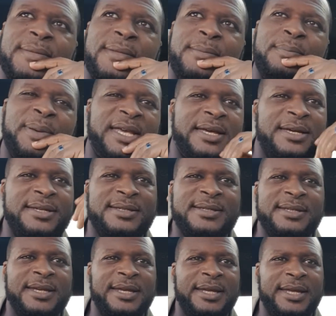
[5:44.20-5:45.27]
because
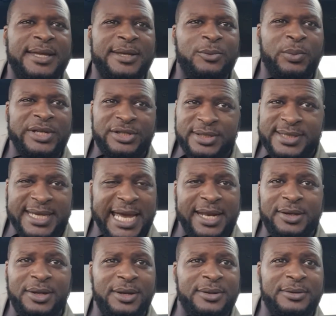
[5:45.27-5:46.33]
we just
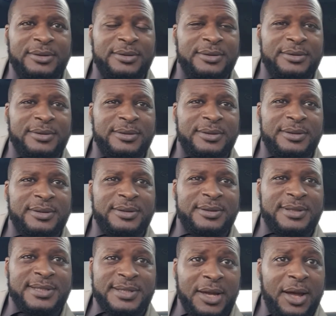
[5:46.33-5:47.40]
cannot
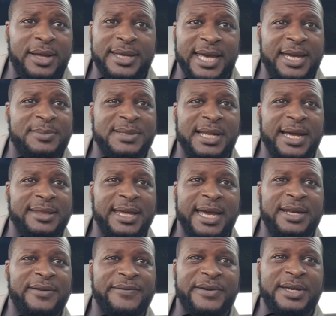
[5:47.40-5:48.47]
start games like that in
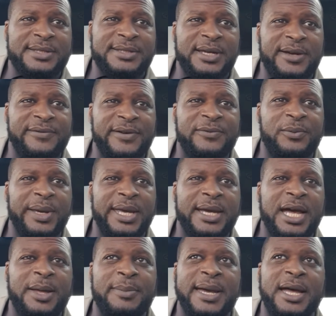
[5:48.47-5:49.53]
the first half. If we
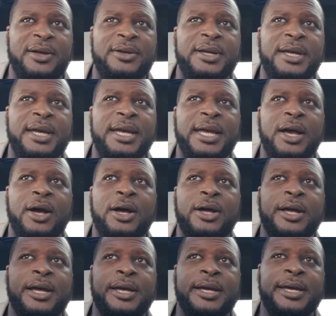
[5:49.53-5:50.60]
come out
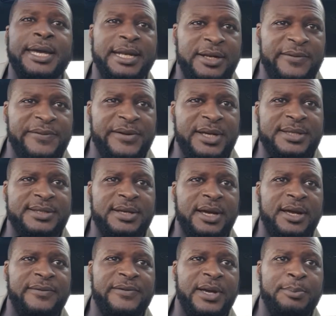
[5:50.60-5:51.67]
in the first
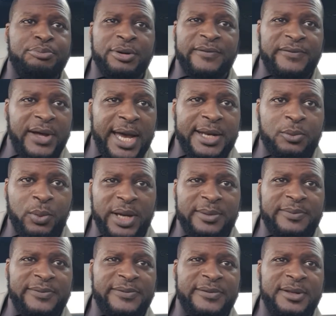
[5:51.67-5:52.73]
half and provide
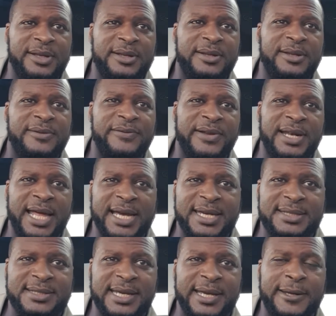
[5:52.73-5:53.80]
width for
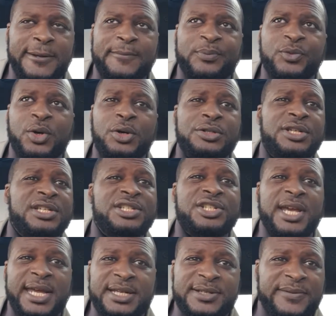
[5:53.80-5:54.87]
Lacazette, or just
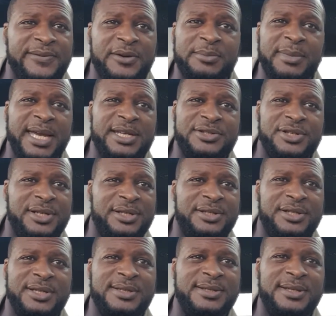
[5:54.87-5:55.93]
change the formation,
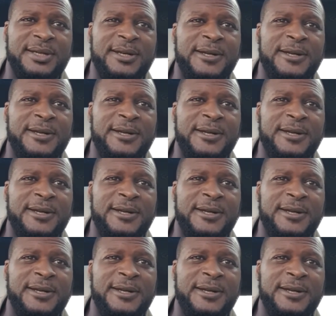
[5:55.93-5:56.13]
just